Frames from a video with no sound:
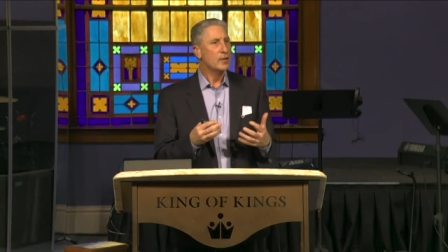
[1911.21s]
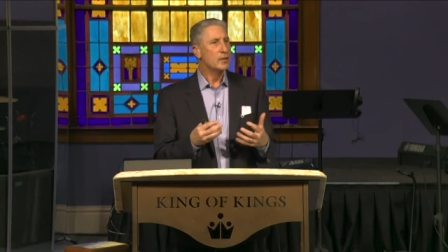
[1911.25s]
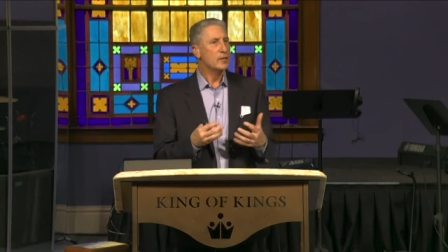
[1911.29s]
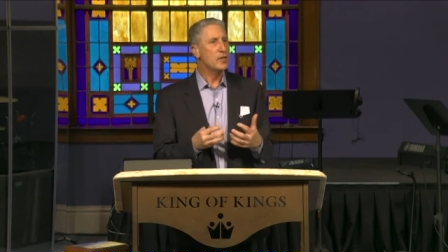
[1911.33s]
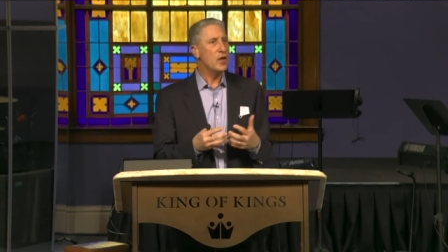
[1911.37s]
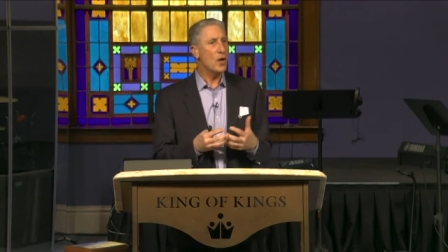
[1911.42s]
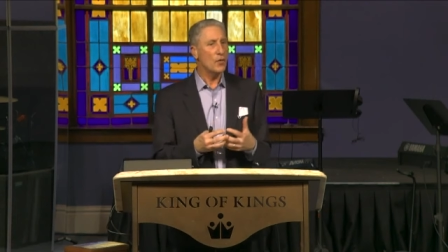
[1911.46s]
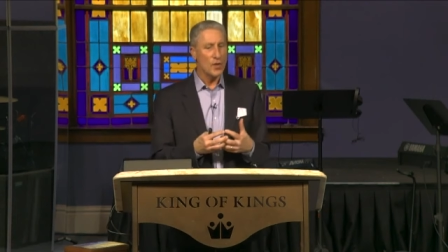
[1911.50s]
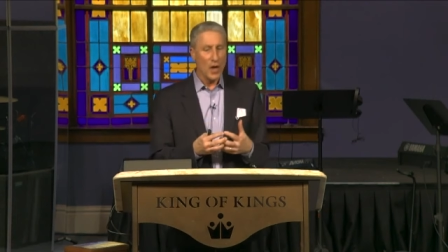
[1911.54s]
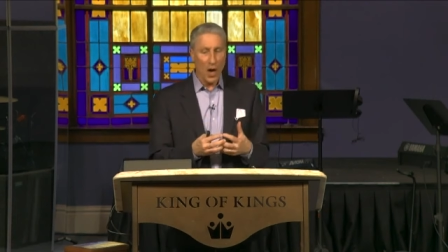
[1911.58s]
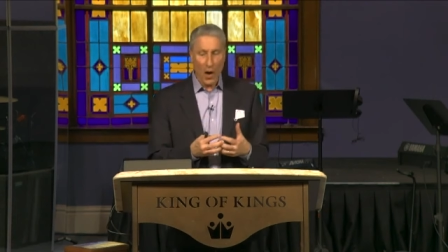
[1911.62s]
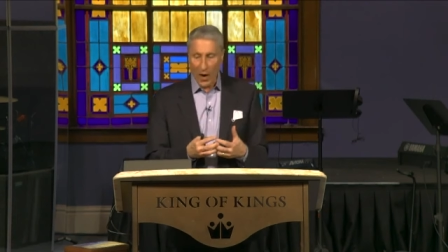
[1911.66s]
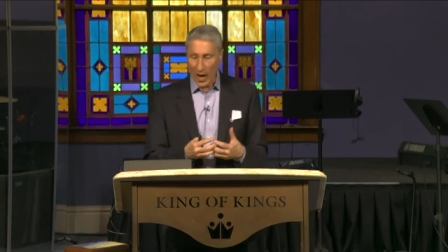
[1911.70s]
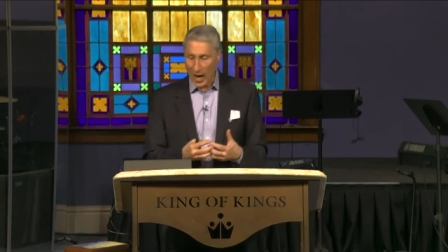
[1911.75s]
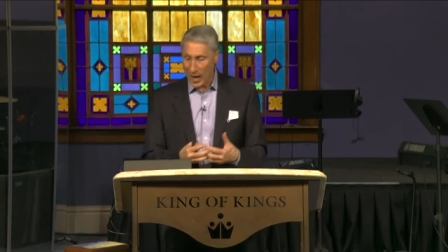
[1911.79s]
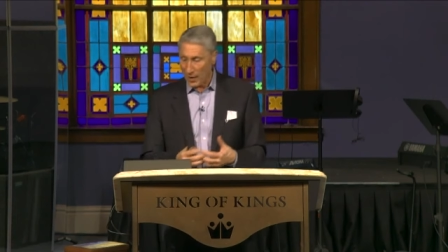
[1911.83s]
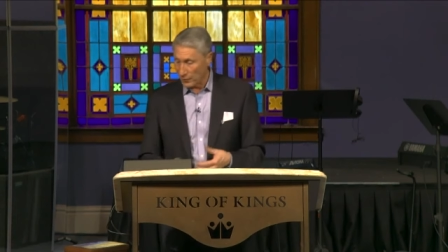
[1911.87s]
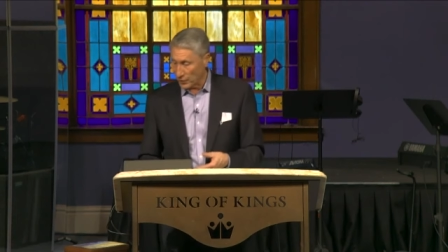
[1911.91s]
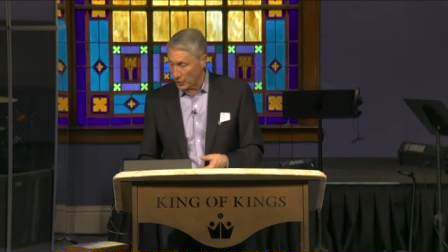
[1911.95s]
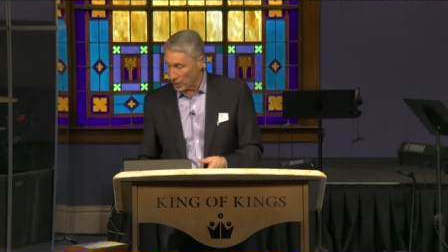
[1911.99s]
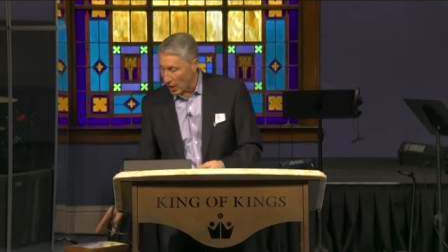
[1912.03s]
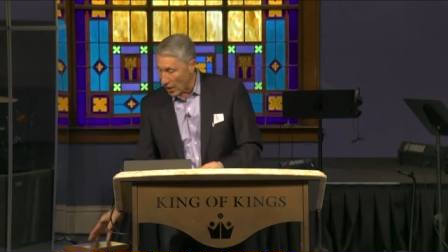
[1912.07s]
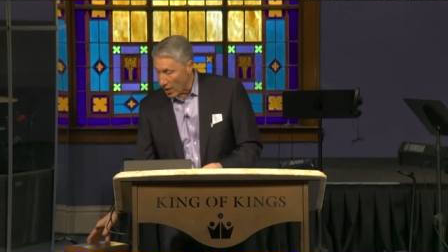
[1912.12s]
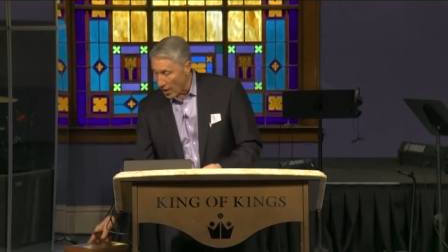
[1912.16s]
No, no,
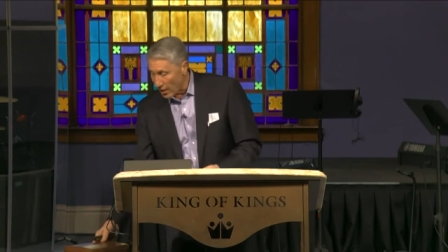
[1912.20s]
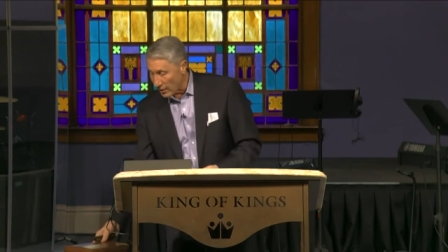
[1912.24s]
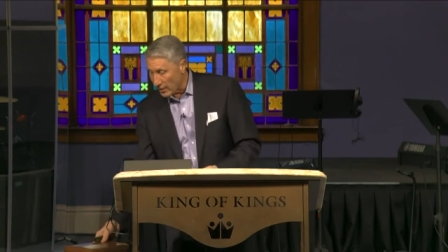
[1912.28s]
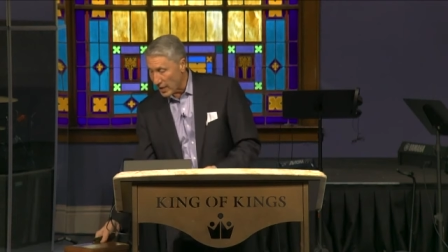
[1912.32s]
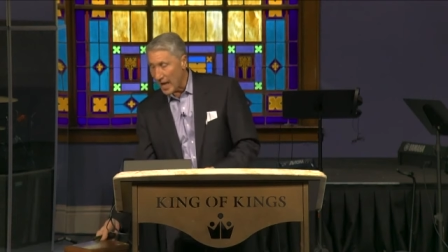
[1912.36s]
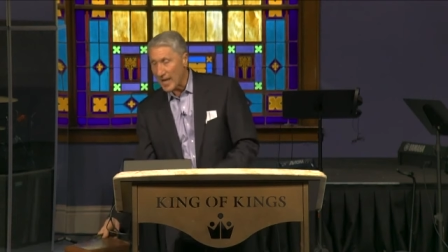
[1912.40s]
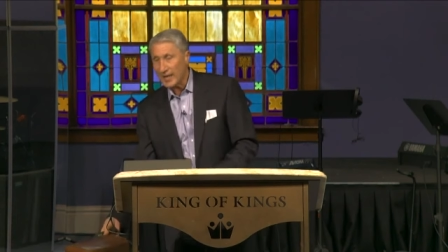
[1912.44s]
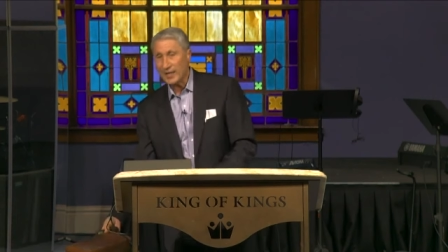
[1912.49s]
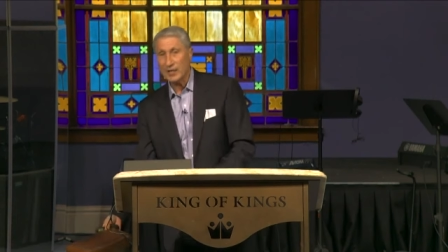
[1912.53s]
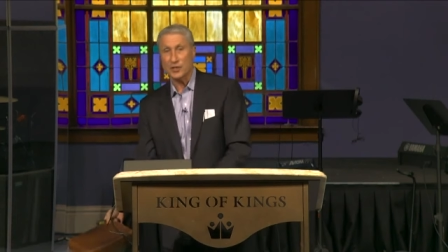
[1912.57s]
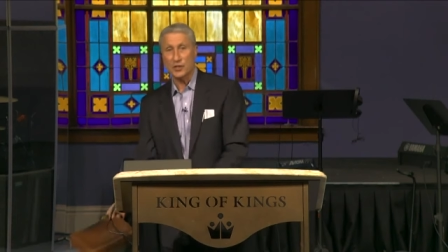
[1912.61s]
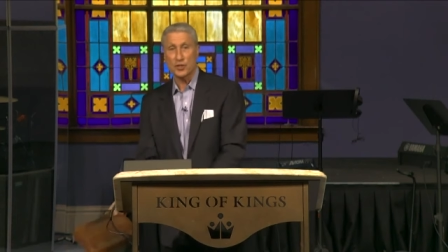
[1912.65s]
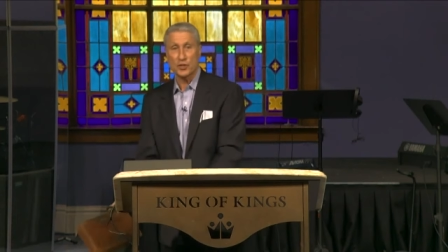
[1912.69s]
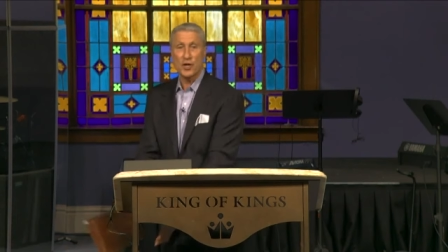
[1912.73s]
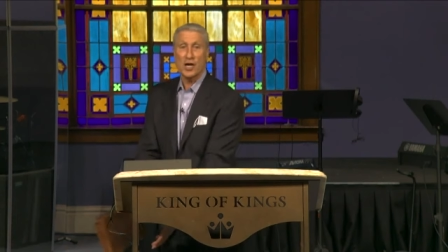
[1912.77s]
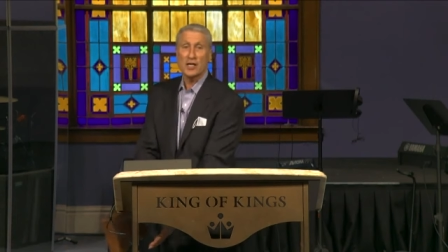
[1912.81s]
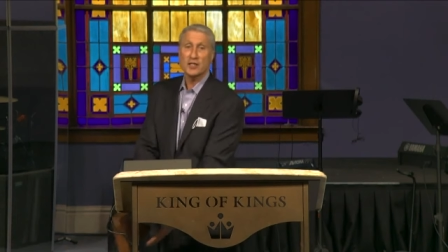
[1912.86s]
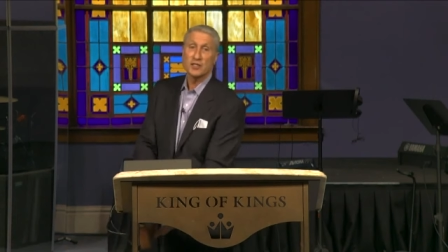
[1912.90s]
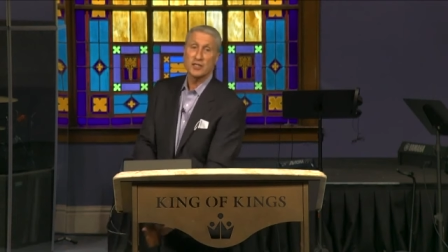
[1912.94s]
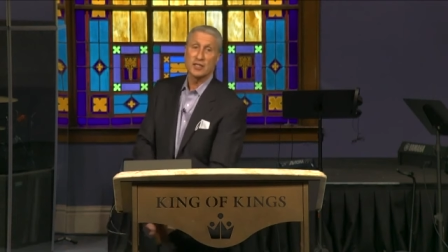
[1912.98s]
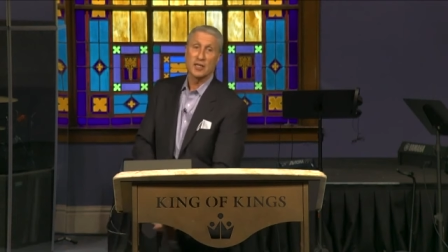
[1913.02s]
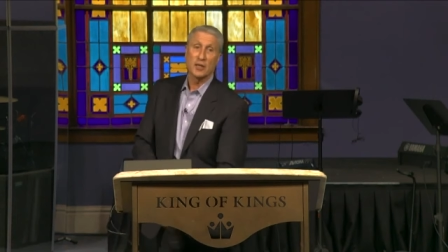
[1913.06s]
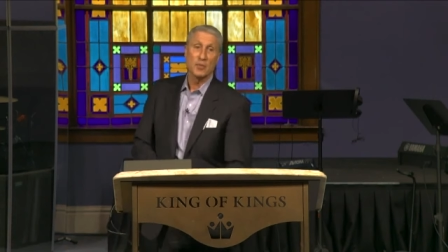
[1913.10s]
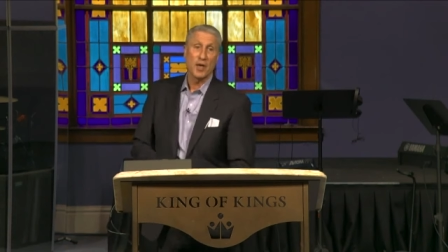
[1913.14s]
I've learned I can
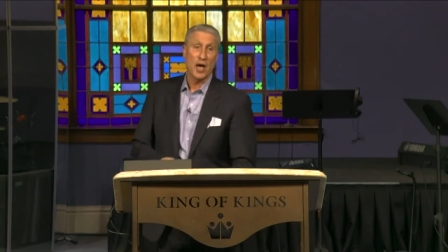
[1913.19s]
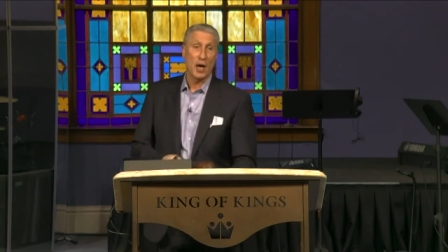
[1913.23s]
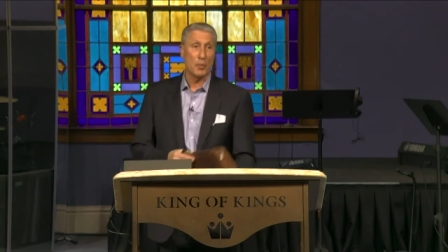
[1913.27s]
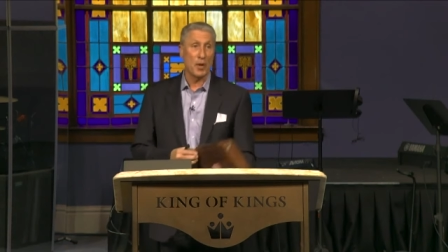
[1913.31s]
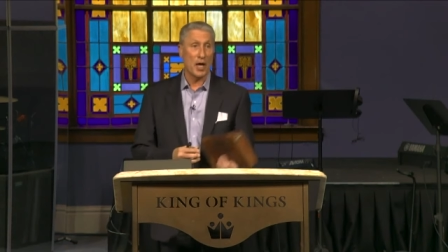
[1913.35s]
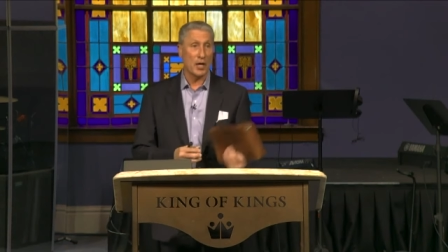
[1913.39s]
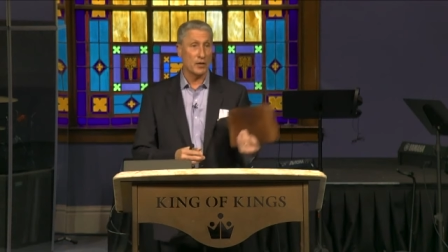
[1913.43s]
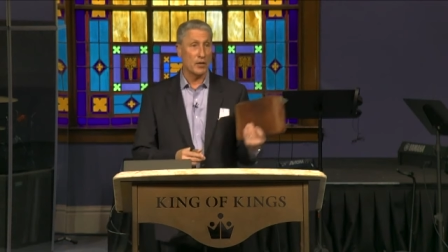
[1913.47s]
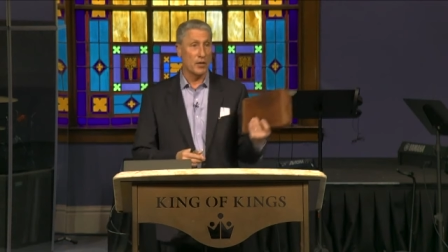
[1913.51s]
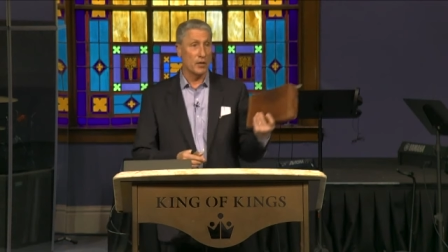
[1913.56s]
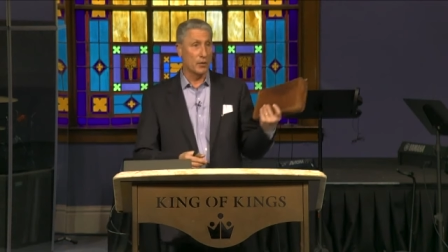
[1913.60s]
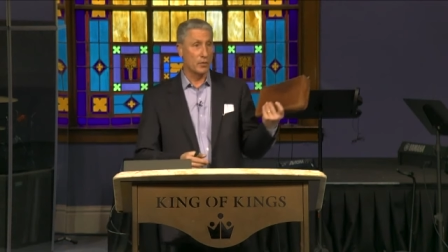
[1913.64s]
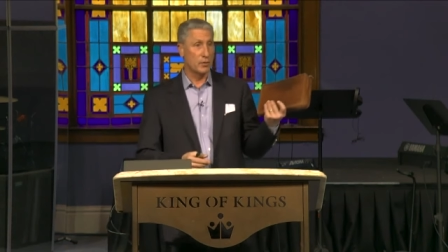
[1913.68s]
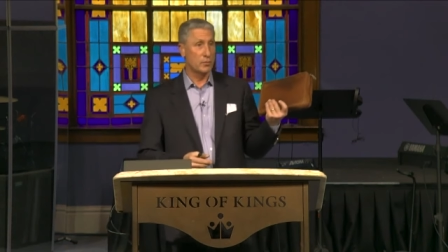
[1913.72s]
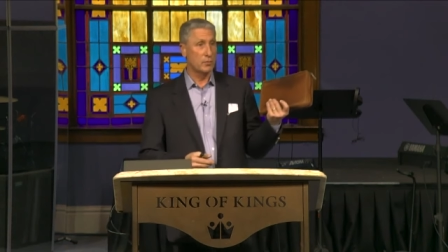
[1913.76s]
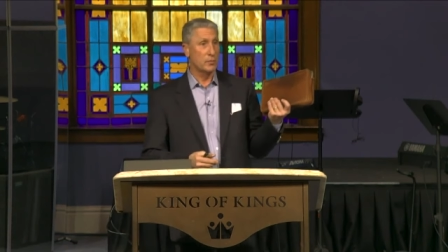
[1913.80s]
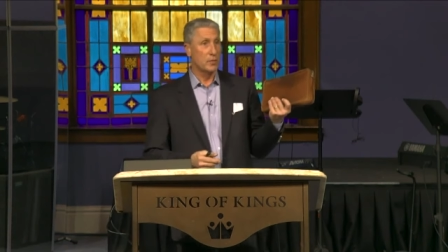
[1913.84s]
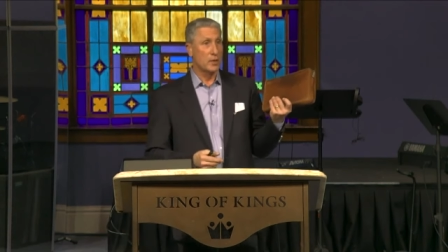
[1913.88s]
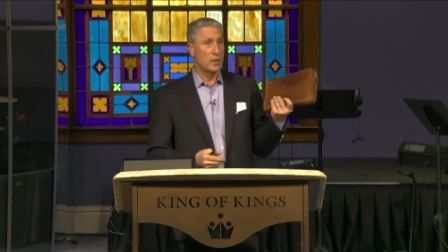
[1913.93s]
trust him. How about you?